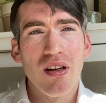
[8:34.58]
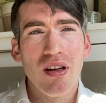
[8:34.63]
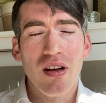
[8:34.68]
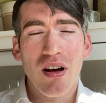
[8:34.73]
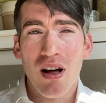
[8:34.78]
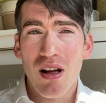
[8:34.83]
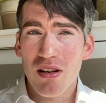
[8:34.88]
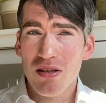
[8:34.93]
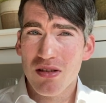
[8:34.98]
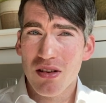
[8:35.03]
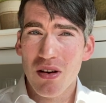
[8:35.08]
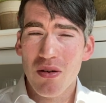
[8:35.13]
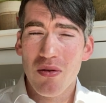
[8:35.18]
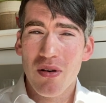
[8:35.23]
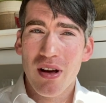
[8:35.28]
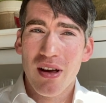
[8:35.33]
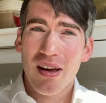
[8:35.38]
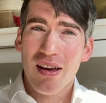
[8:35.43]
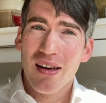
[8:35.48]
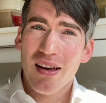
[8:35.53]
Also,
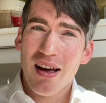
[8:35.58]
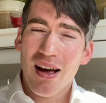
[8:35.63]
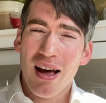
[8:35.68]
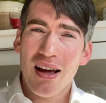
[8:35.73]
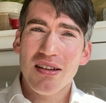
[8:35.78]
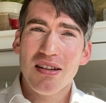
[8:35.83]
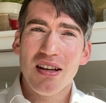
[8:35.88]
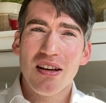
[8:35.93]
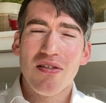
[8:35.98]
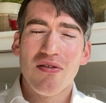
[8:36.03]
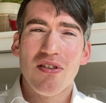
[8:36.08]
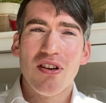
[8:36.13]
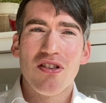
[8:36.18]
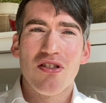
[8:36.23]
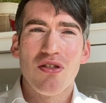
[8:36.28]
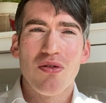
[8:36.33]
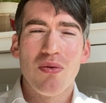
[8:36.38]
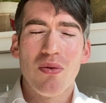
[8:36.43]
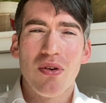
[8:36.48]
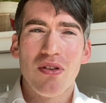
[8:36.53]
antique and
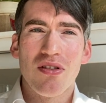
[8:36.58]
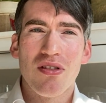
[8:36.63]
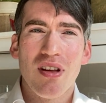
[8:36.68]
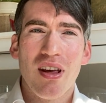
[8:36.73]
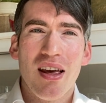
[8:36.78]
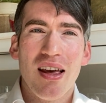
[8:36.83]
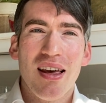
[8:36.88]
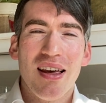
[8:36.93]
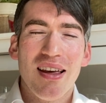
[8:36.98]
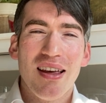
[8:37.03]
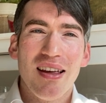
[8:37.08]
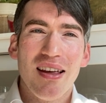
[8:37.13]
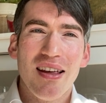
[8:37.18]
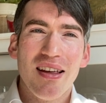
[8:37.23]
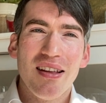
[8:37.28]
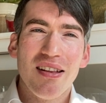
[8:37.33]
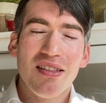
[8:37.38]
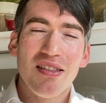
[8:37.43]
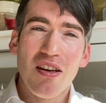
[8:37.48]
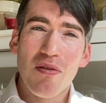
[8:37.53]
vintage ones,
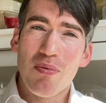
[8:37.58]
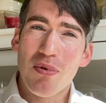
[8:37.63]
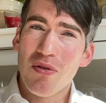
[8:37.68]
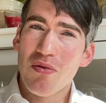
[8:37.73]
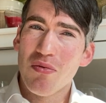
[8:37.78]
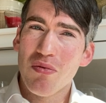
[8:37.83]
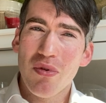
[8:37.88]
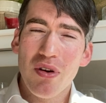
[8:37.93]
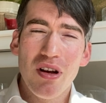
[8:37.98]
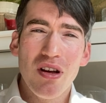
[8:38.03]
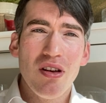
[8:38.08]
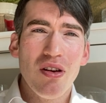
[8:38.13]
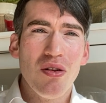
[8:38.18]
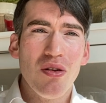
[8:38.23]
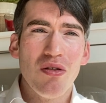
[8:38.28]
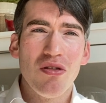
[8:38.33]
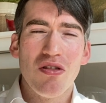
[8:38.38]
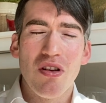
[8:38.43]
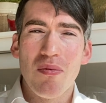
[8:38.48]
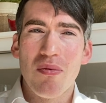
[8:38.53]
they've been
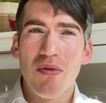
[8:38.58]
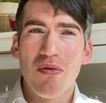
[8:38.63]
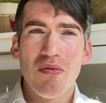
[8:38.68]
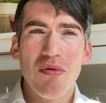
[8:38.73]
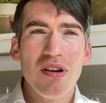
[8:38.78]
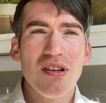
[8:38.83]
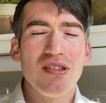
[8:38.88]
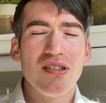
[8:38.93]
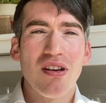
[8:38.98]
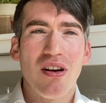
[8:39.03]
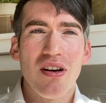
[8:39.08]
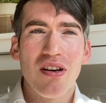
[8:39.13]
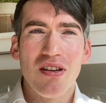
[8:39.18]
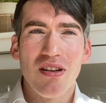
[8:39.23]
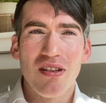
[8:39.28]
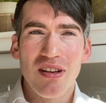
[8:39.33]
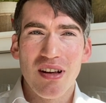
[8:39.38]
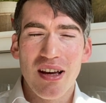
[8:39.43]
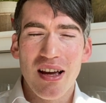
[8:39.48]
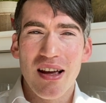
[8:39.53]
reused, they've been
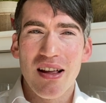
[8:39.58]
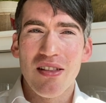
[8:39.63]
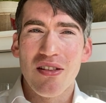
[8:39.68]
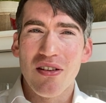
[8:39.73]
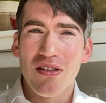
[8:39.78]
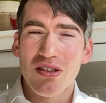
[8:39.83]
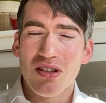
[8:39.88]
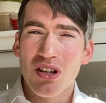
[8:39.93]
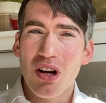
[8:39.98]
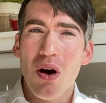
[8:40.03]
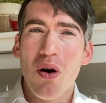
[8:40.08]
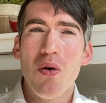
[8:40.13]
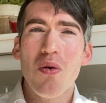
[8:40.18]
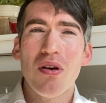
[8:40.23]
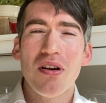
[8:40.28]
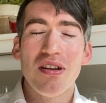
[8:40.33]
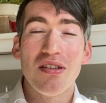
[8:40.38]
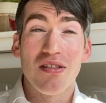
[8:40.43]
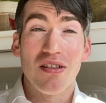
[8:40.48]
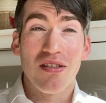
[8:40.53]
recycled, they're
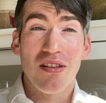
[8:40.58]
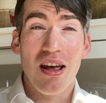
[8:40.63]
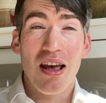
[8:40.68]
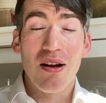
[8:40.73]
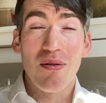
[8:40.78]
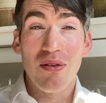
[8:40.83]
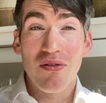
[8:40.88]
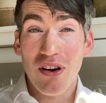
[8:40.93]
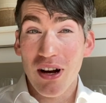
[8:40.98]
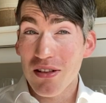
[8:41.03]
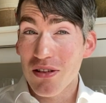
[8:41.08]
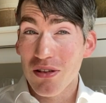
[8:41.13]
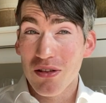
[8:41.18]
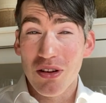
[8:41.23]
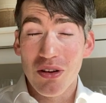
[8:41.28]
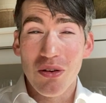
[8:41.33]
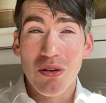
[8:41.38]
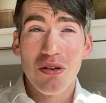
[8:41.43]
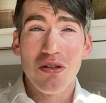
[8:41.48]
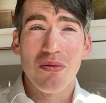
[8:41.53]
totally sustainable. In fact, they're
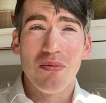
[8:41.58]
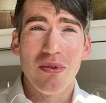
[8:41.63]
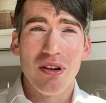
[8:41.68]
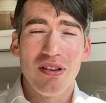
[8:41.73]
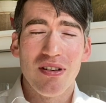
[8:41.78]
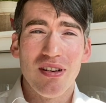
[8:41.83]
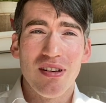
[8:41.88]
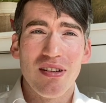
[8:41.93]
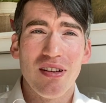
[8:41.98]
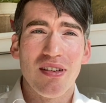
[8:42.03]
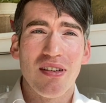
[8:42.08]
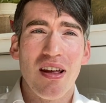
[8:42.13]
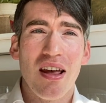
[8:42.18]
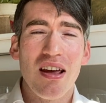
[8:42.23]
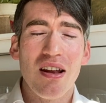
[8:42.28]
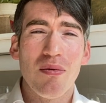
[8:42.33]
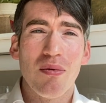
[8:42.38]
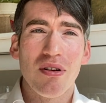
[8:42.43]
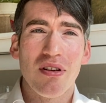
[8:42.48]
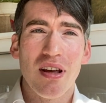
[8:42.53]
the ultimate
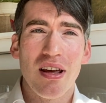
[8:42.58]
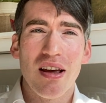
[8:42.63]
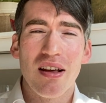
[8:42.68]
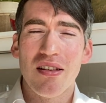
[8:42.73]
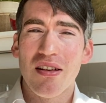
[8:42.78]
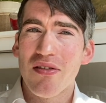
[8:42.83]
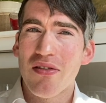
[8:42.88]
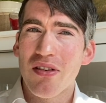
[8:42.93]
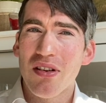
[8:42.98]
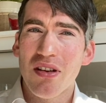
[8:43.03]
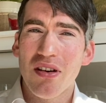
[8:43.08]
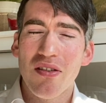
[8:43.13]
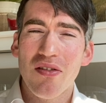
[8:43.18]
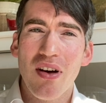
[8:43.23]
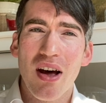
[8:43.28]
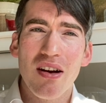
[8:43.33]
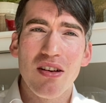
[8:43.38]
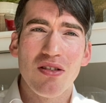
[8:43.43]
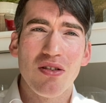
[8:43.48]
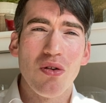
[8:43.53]
sustainable thing. They've
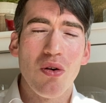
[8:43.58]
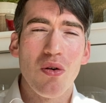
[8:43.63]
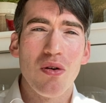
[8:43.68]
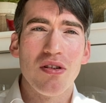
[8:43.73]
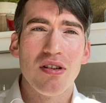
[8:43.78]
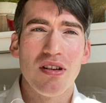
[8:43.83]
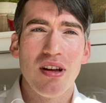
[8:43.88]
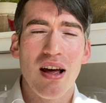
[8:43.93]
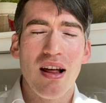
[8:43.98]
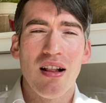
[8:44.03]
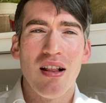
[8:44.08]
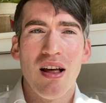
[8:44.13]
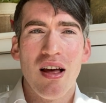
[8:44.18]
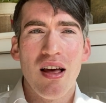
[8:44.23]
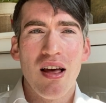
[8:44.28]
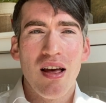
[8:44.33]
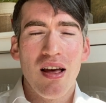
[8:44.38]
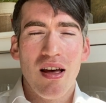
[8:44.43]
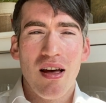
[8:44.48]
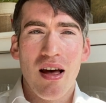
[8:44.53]
had a story to tell,
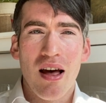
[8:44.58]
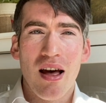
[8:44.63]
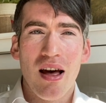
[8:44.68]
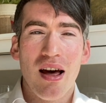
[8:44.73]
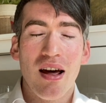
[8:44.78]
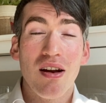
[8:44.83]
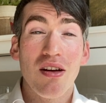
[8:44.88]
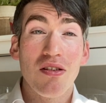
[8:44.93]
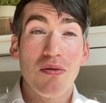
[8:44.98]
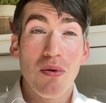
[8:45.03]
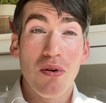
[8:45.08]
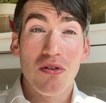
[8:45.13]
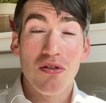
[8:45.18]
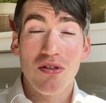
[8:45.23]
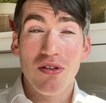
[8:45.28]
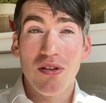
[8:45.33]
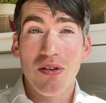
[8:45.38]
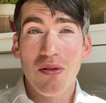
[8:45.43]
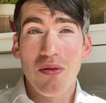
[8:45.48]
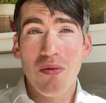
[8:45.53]
and I suppose
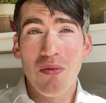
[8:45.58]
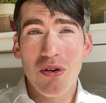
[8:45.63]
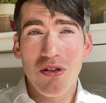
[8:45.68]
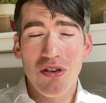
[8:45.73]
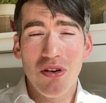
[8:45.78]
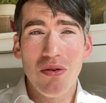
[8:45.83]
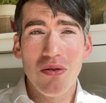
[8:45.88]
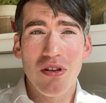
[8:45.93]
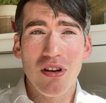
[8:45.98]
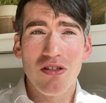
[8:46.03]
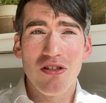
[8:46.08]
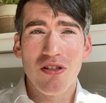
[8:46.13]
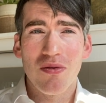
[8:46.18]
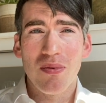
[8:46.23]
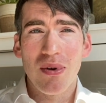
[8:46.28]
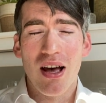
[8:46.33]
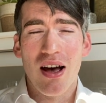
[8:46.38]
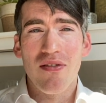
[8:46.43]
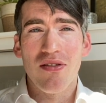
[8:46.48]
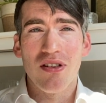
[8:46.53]
with you, they'll just be
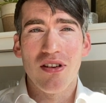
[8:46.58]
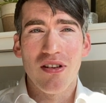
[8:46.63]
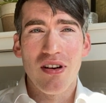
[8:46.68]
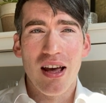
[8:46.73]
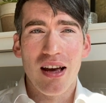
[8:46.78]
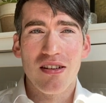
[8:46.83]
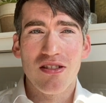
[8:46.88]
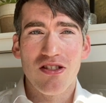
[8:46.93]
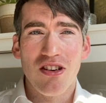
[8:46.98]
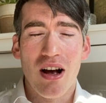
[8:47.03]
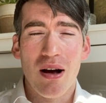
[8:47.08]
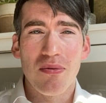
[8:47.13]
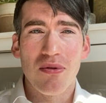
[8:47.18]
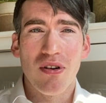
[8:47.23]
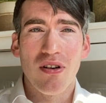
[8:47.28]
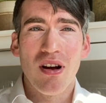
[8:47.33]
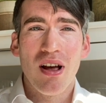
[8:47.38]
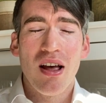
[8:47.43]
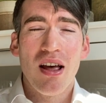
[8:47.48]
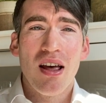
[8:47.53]
having their next
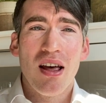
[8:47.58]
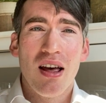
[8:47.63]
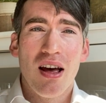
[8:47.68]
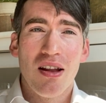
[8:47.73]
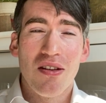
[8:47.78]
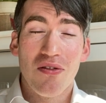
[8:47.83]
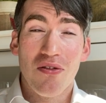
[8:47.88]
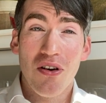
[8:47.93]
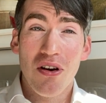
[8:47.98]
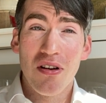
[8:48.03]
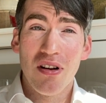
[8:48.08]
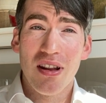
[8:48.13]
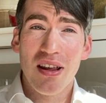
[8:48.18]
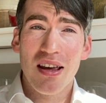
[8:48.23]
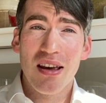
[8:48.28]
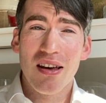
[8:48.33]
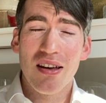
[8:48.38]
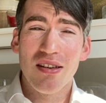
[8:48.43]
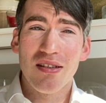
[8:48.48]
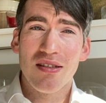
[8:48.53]
chapter. And the final thing
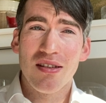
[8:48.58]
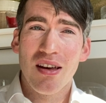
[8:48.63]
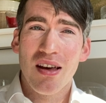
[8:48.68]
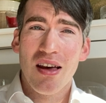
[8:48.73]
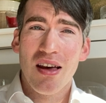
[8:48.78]
is,